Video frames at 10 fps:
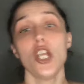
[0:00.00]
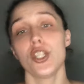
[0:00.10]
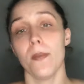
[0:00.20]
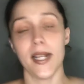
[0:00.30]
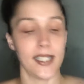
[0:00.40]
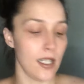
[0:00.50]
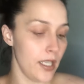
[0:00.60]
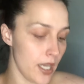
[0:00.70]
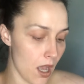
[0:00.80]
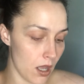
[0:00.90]
So
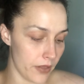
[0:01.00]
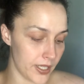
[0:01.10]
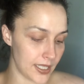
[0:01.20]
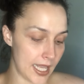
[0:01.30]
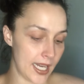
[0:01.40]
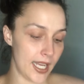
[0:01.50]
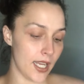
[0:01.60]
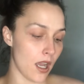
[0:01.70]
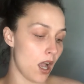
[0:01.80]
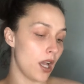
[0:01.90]
basically, uh, this
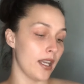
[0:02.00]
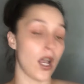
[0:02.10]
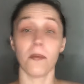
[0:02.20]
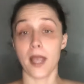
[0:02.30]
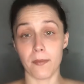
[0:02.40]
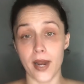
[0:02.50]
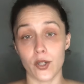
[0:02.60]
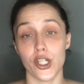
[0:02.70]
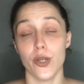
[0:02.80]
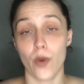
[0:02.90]
lady, uh, Cupcake Brown,
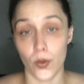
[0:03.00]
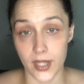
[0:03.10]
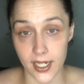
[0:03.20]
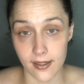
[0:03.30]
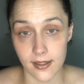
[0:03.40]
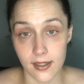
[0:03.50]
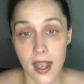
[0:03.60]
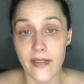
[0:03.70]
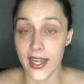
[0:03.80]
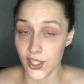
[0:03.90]
she wrote this.
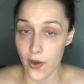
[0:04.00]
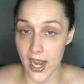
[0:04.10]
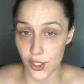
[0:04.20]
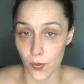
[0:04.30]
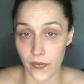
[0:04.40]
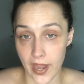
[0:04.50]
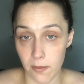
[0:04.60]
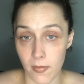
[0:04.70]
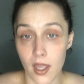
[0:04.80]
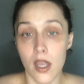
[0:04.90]
That's her actual
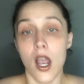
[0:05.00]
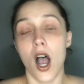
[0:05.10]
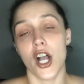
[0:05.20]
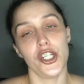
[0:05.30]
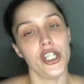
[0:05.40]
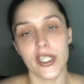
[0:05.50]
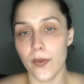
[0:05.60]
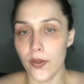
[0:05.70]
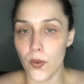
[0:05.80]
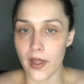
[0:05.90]
name. Uh, she just
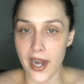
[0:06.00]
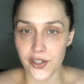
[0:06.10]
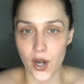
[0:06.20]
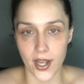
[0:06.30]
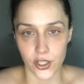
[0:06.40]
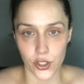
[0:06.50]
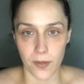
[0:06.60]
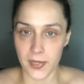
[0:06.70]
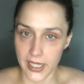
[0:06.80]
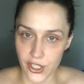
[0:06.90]
went through a lot of trials and
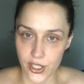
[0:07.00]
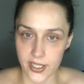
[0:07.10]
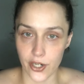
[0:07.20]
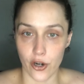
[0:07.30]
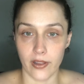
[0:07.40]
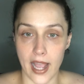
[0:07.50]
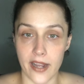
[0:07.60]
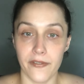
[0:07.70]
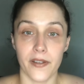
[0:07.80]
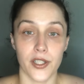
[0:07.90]
tribulations in her
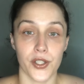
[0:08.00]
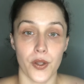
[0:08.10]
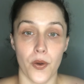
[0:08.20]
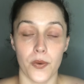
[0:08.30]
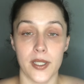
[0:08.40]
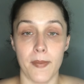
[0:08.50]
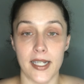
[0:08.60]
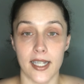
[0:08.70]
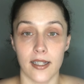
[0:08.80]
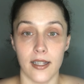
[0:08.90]
life, and so it's
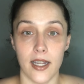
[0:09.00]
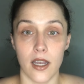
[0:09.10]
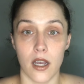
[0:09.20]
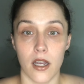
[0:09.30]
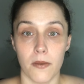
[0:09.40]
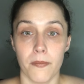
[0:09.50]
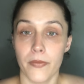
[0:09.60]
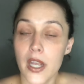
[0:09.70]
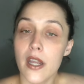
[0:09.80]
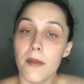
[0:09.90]
basically a
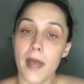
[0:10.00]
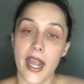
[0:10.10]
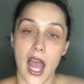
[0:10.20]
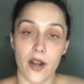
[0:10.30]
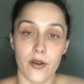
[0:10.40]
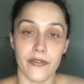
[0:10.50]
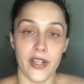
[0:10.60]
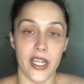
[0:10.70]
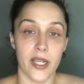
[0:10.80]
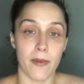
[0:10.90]

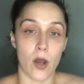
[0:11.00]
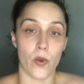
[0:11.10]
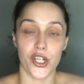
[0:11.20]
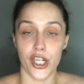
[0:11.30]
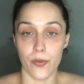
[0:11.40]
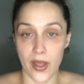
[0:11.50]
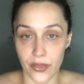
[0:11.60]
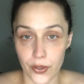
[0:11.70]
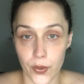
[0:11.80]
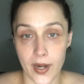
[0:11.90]
biography about what she
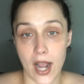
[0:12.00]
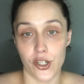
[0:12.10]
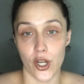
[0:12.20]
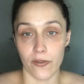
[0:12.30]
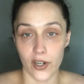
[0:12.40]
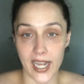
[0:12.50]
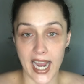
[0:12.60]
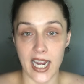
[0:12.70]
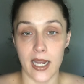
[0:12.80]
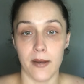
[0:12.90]
went through and how she
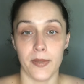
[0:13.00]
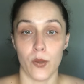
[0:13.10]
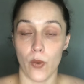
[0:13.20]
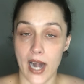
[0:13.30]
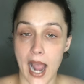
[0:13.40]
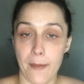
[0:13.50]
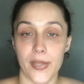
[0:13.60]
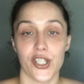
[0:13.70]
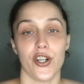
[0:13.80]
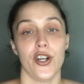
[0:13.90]
overcame and what
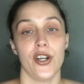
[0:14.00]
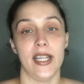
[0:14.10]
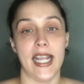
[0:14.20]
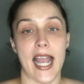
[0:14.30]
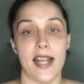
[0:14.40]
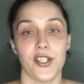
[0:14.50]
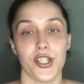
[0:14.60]
happened to her in the end.